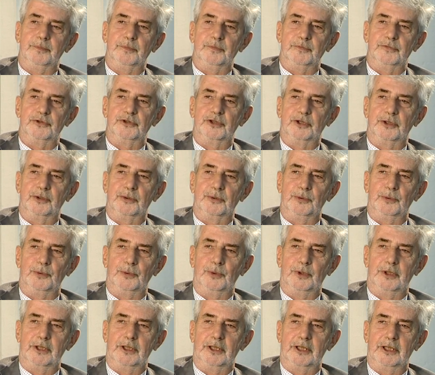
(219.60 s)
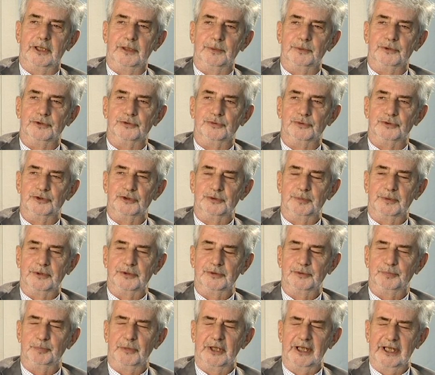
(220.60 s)
So I
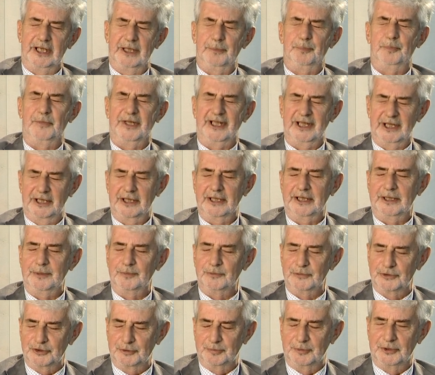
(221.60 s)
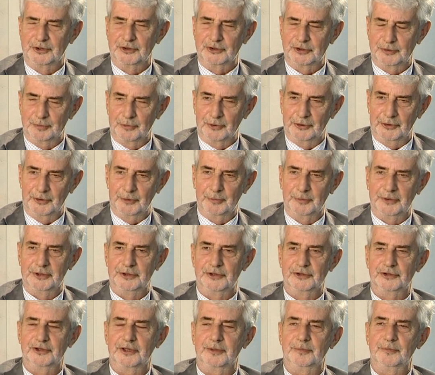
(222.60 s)
became responsible in the
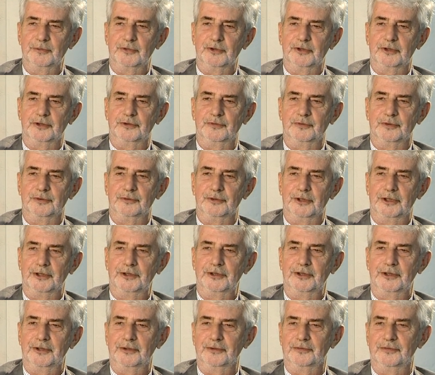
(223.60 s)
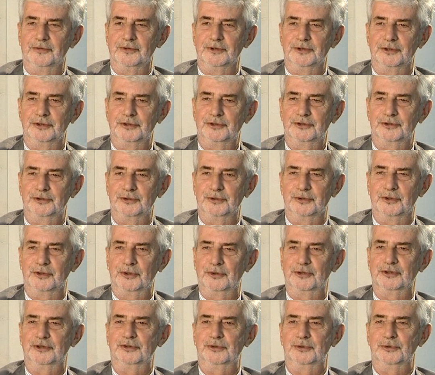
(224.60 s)
mid-70s for writing the first sort of
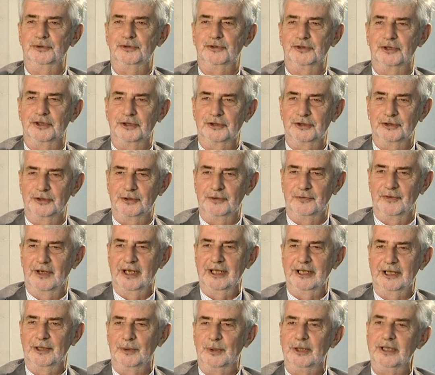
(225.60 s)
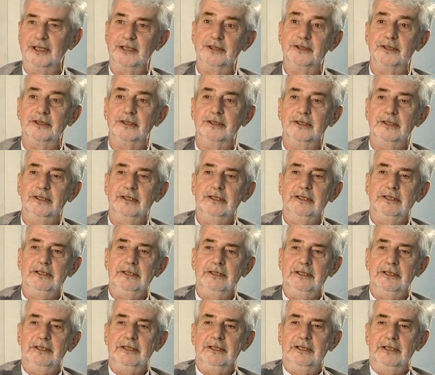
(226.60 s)
crystal structure evaluator.
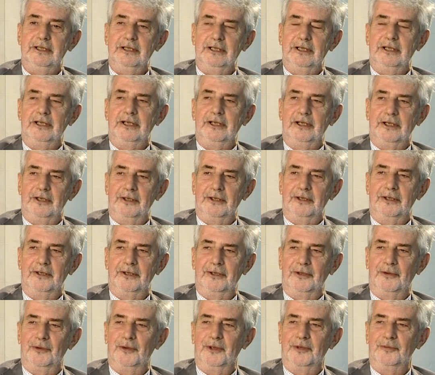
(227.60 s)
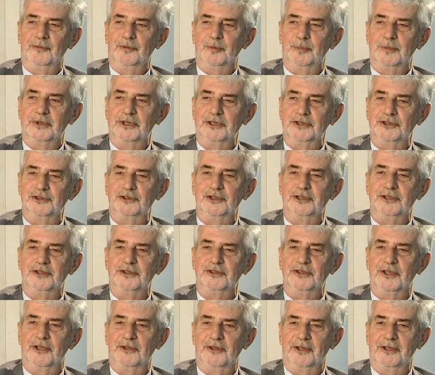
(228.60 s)
And then for my
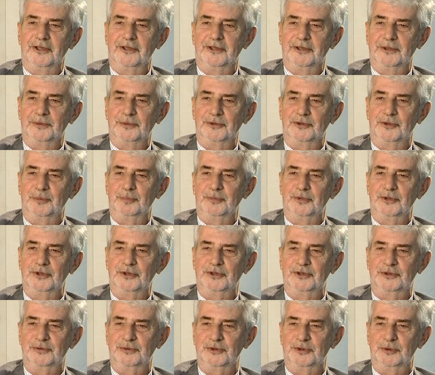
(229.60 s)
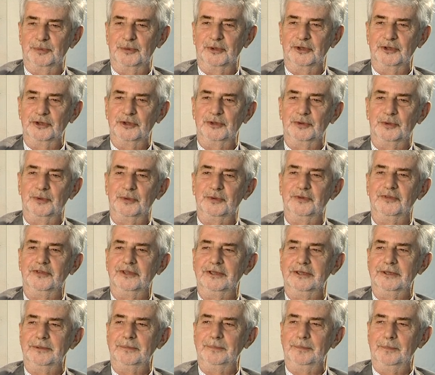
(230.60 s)
sins, I think I was the person responsible
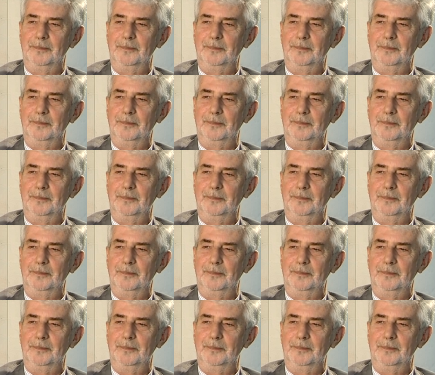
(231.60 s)
for